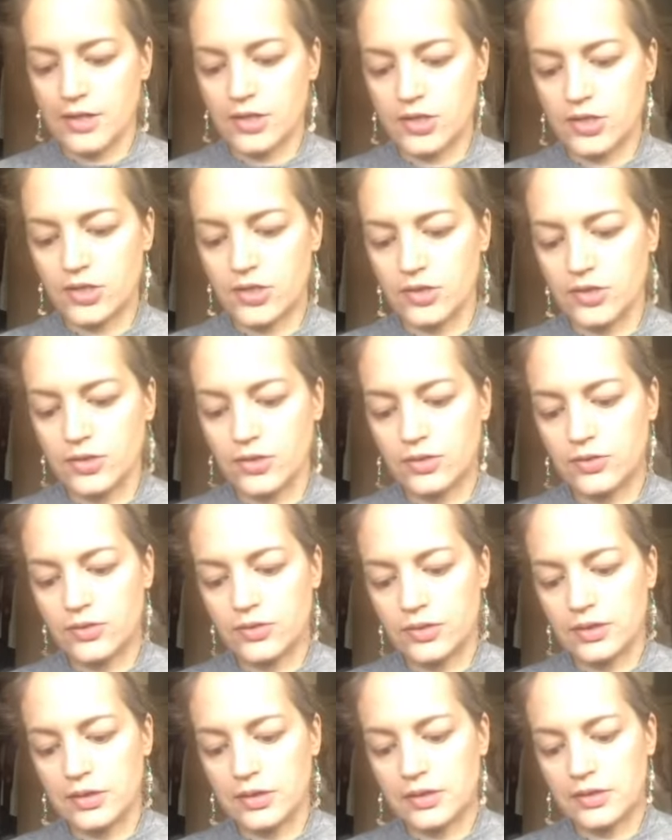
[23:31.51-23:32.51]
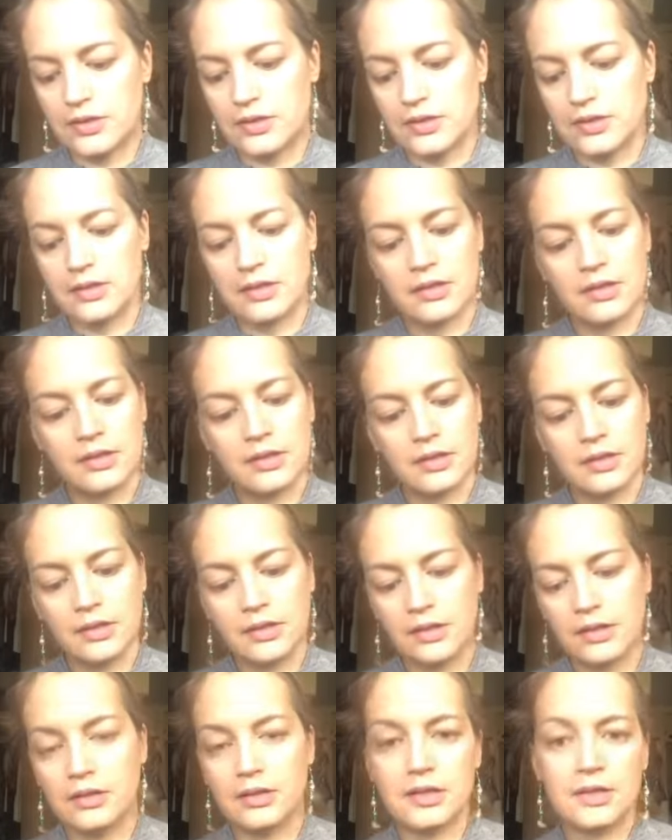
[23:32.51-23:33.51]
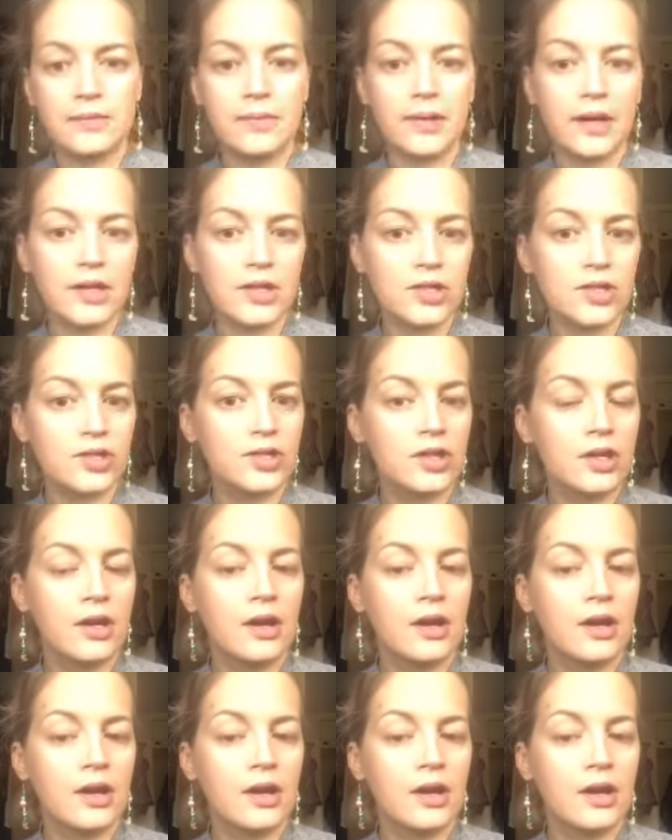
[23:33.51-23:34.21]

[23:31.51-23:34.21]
just use this blush,